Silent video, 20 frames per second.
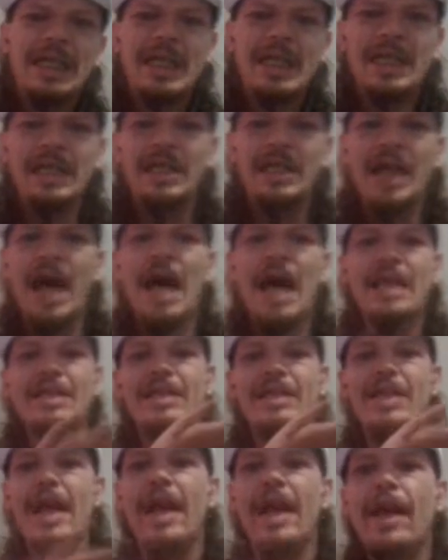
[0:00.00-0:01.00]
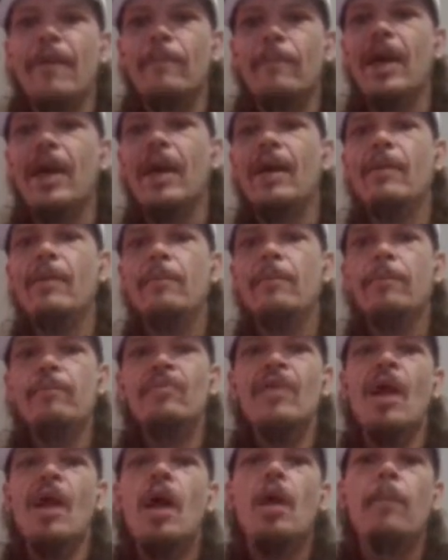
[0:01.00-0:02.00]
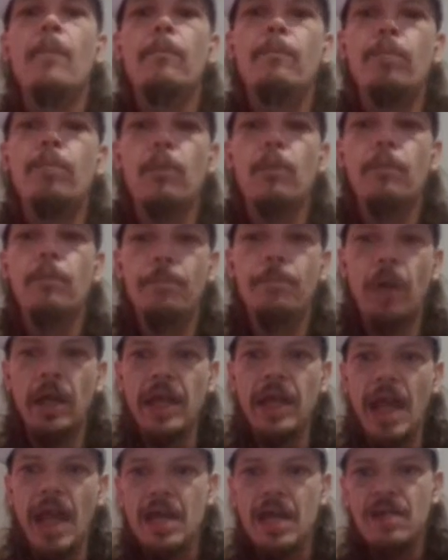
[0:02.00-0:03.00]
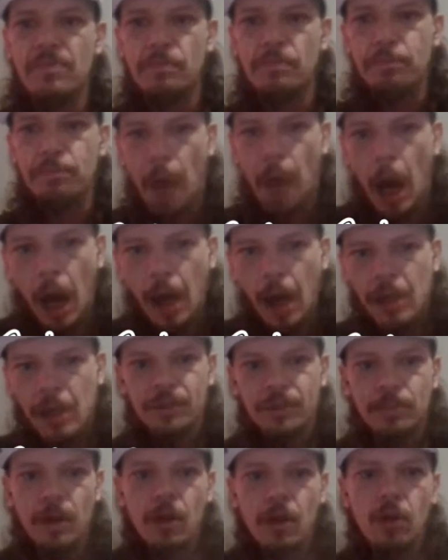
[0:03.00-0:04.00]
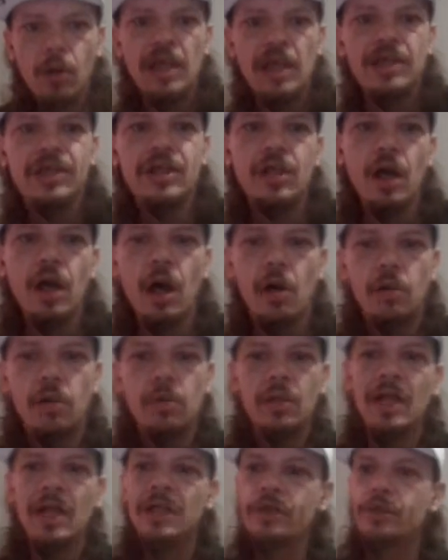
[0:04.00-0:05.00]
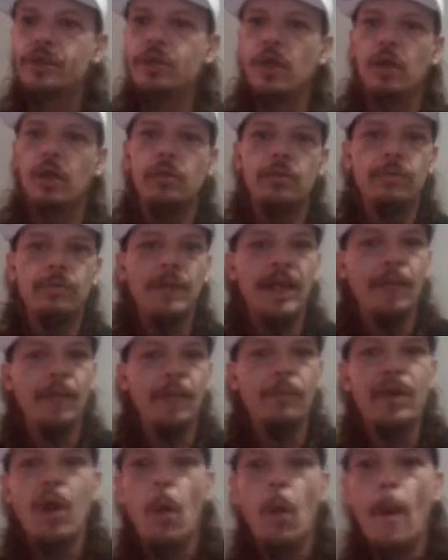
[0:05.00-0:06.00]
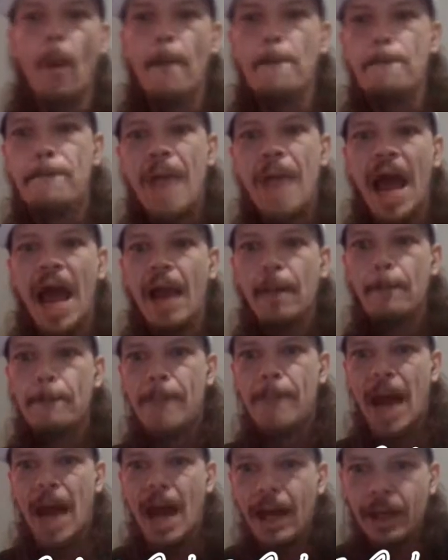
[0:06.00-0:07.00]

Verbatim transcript: God damn, man. buddy has bars, bro. Let's go. Let's go, man. We going back, back.